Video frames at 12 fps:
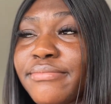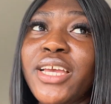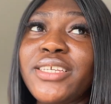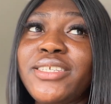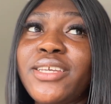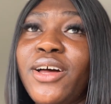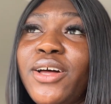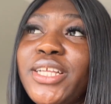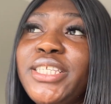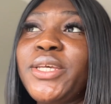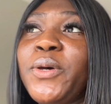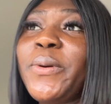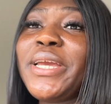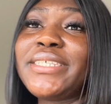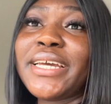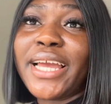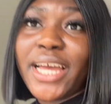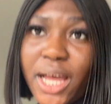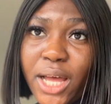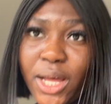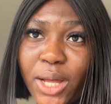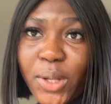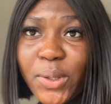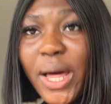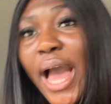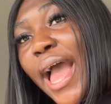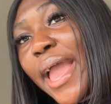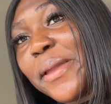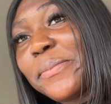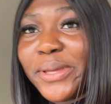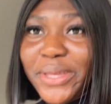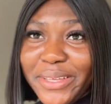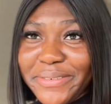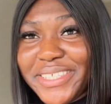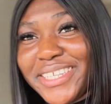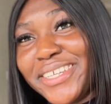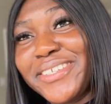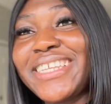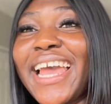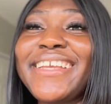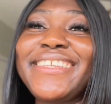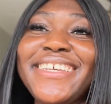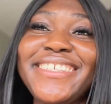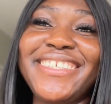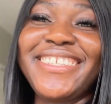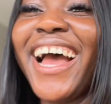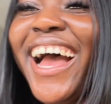So 2 weeks ago, I moved to Texas.